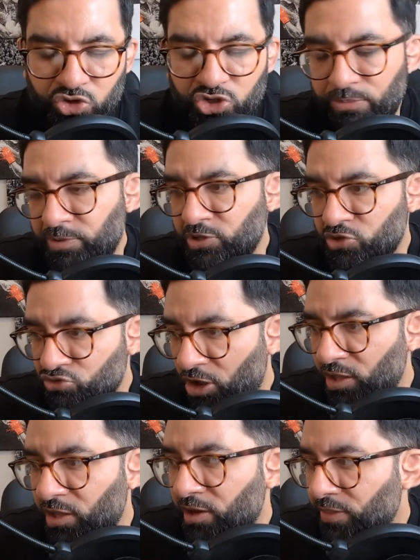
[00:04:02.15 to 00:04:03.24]
jumping
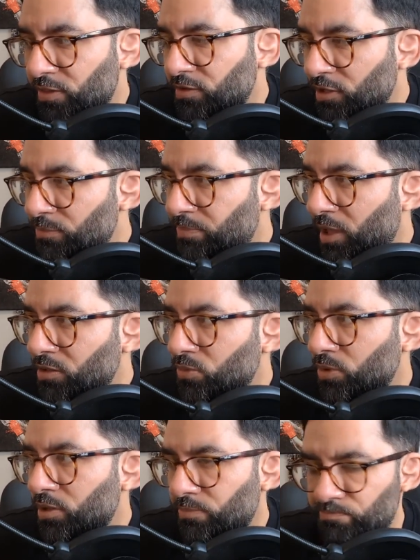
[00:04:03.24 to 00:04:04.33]
straight in at the deep end
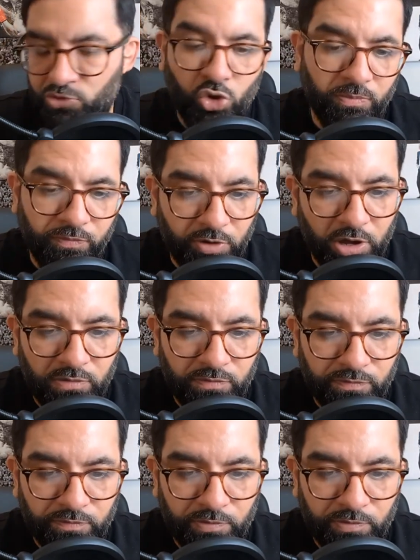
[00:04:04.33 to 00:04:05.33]
with a top 5